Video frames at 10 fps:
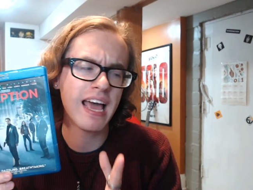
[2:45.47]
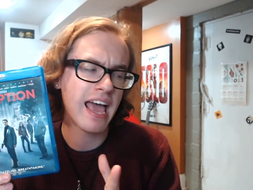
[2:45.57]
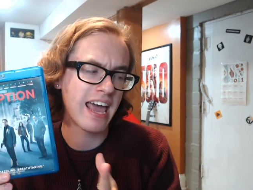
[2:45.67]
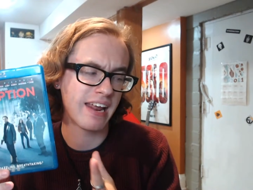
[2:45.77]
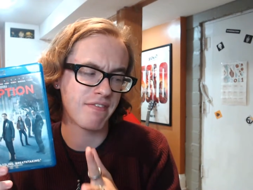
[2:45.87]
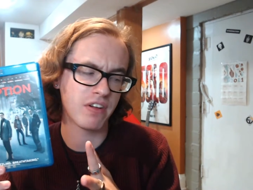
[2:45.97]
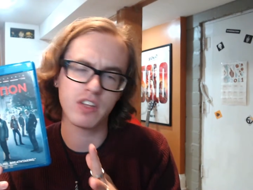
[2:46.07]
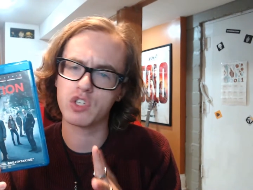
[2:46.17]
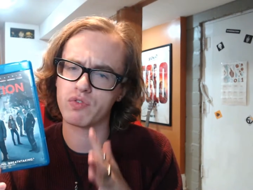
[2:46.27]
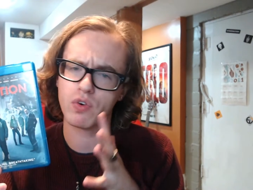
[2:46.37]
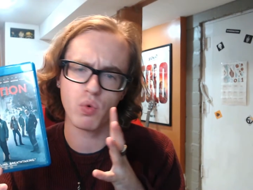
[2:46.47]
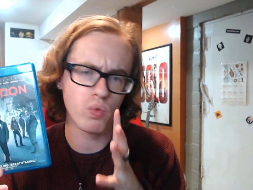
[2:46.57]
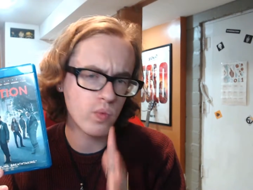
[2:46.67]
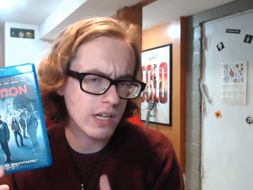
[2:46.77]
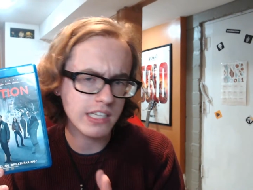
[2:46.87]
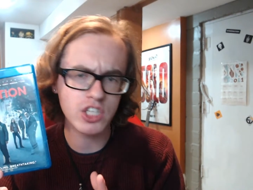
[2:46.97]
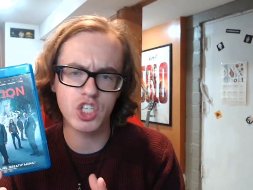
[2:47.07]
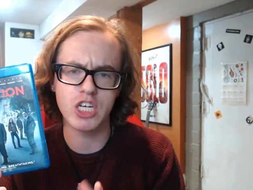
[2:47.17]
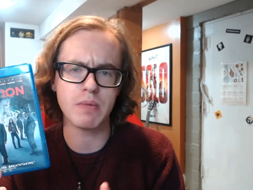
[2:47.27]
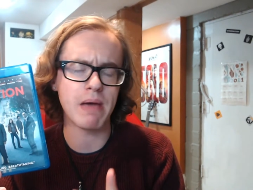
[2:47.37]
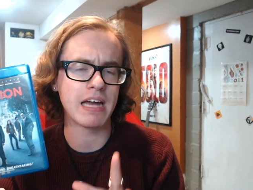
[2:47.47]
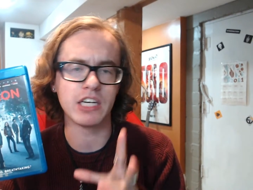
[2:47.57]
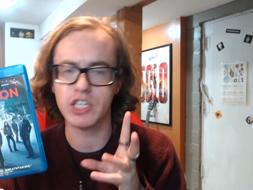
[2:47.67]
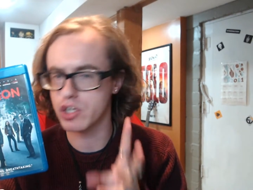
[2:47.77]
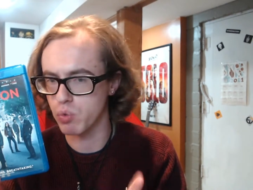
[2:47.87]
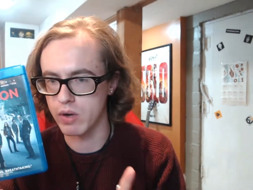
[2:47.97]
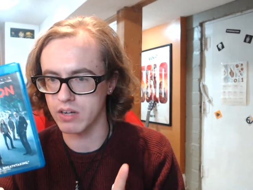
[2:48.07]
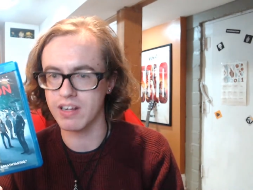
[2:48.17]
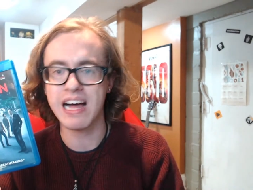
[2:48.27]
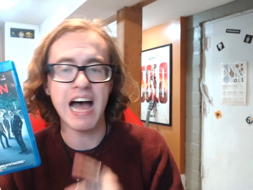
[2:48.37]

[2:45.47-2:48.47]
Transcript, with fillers: and I found this for really cheap at a Goodwill.